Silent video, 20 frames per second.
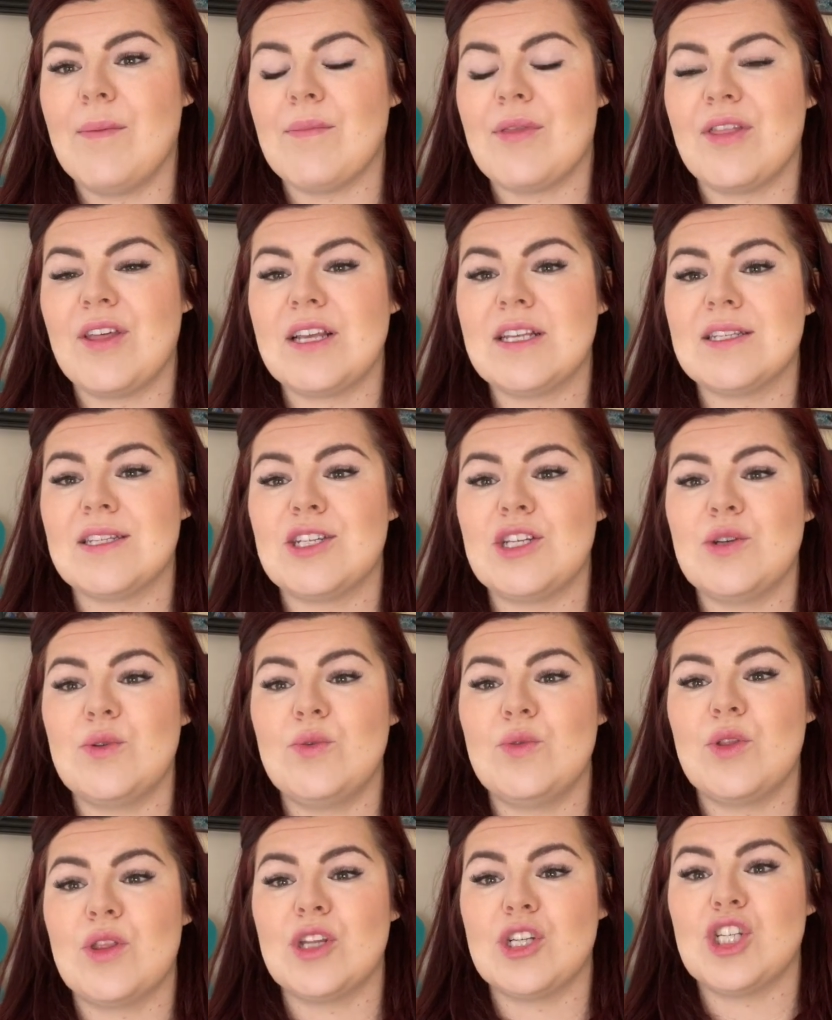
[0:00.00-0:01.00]
things
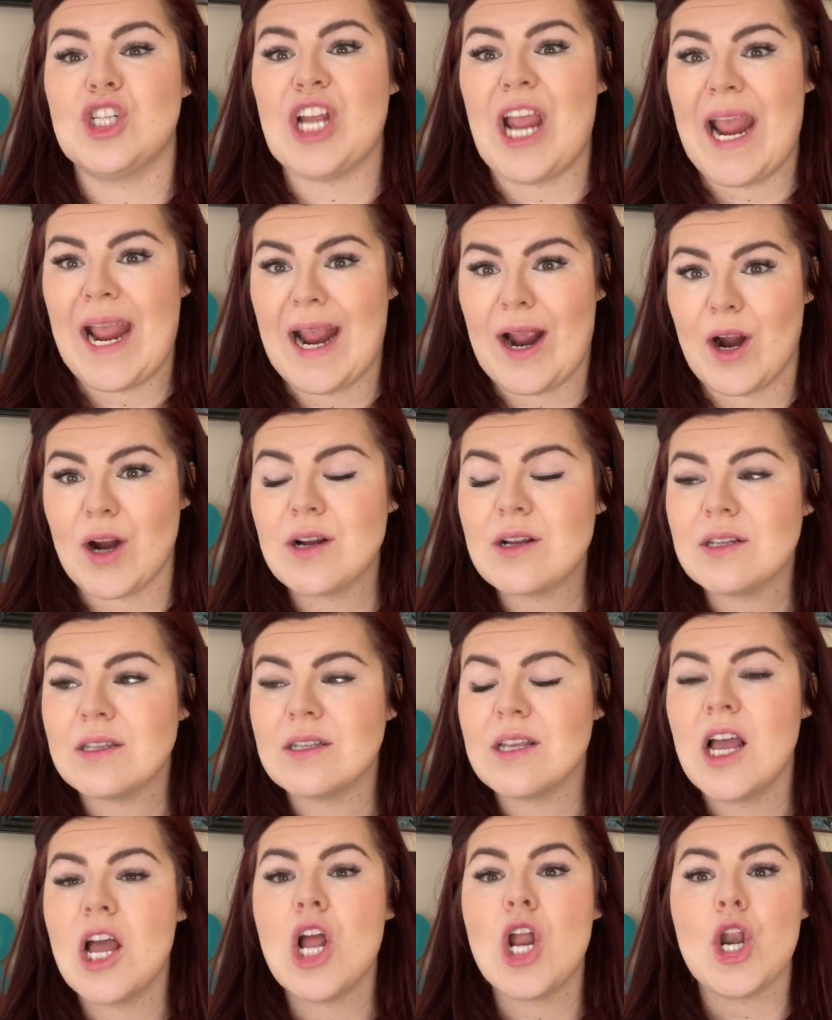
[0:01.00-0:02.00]
to the chairs,
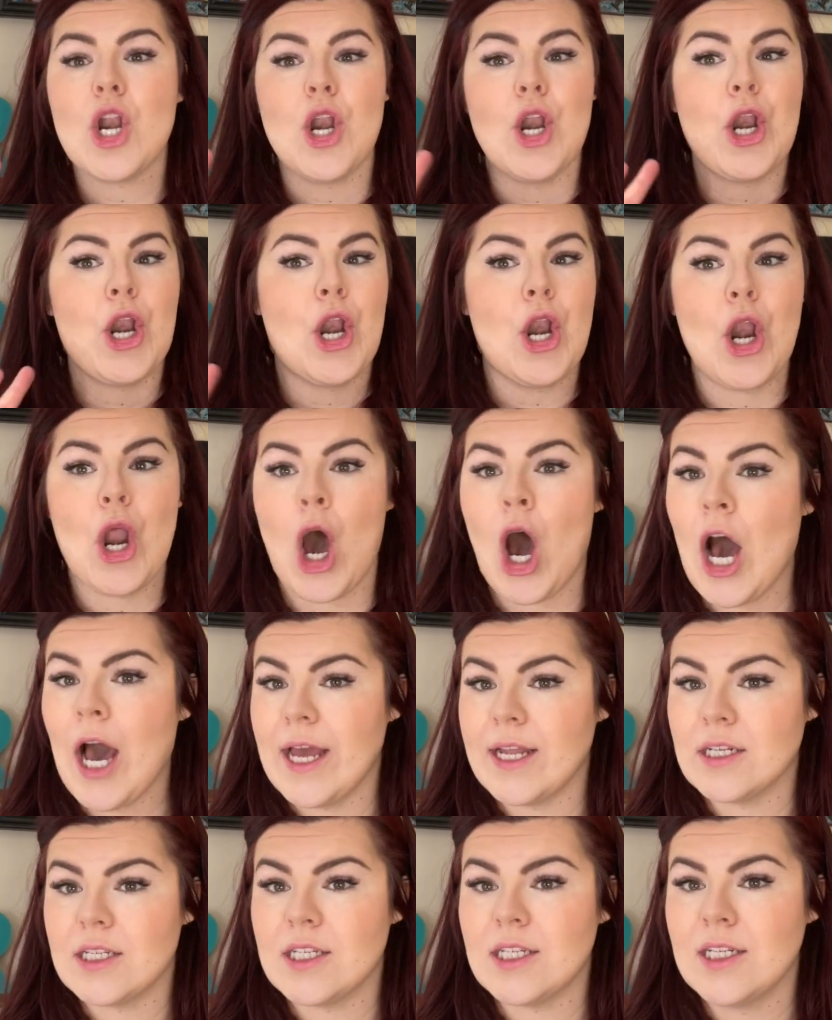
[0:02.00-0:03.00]

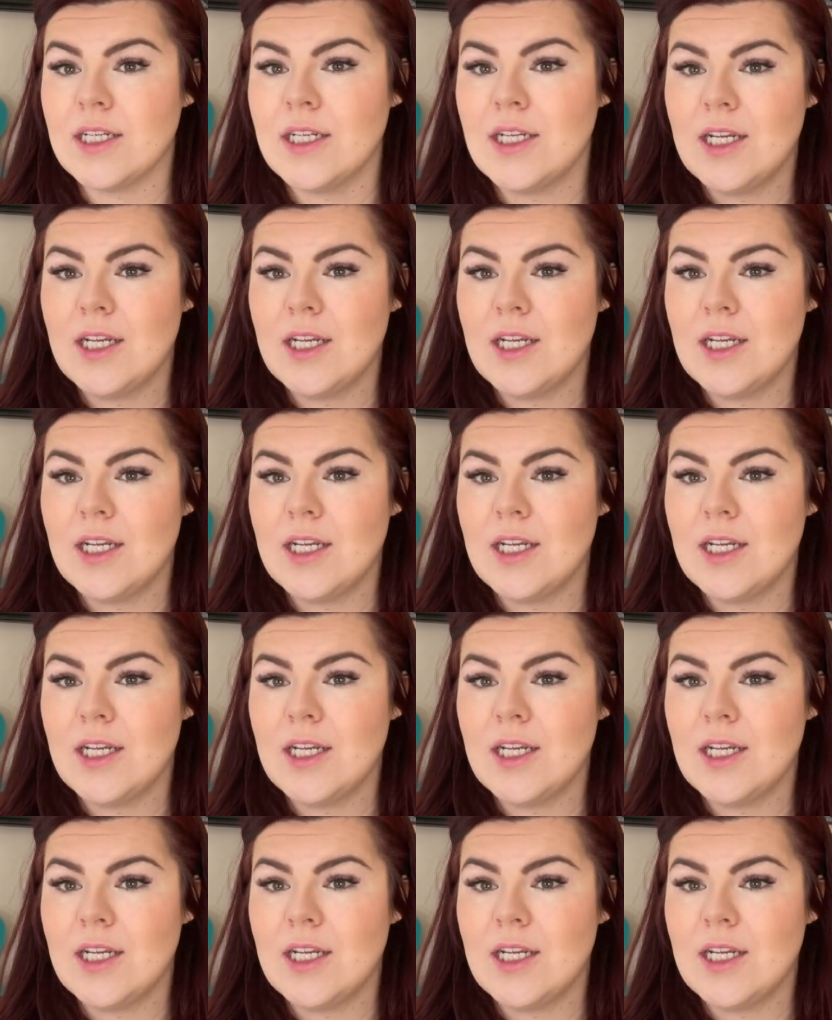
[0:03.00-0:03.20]
not